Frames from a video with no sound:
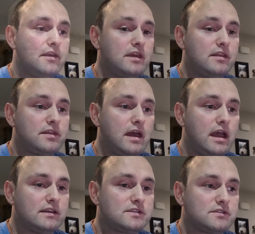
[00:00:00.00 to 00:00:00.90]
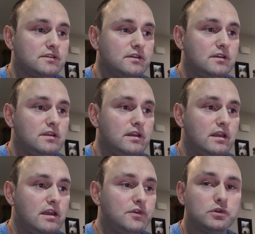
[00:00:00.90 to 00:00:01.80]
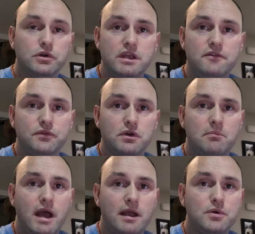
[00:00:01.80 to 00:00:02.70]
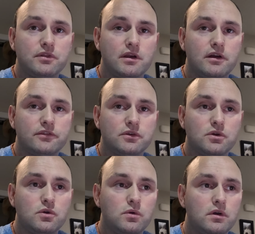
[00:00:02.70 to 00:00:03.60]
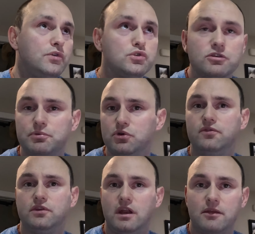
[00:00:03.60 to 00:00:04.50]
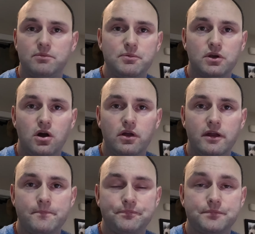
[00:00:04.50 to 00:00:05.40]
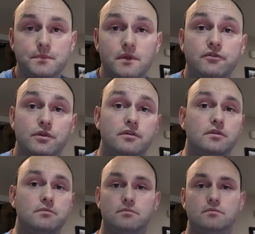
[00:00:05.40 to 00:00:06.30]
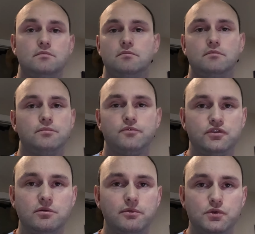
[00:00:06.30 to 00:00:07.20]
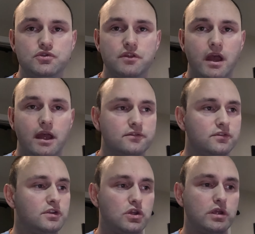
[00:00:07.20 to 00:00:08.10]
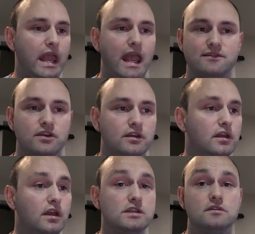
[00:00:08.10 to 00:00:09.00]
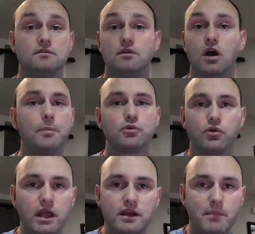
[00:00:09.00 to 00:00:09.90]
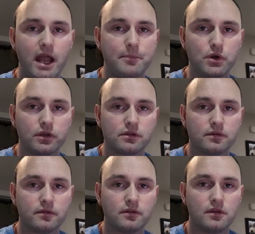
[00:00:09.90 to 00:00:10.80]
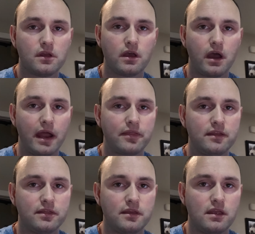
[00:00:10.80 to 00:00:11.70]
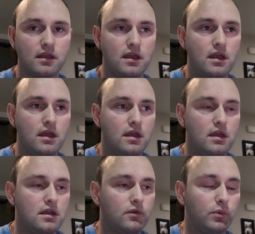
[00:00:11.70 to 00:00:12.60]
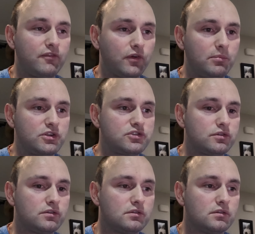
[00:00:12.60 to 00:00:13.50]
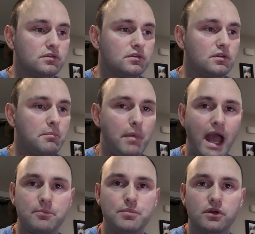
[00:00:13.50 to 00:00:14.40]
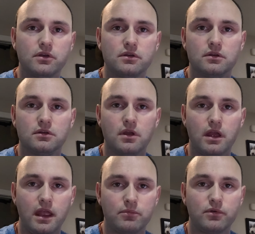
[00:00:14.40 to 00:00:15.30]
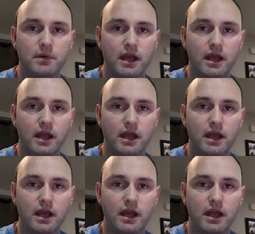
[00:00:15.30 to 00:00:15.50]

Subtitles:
think that if you're looking for a MacBook that also future-proofs it, as people call it, for the foreseeable future, that you can't upgrade a MacBook, I think the refurbished MacBook M3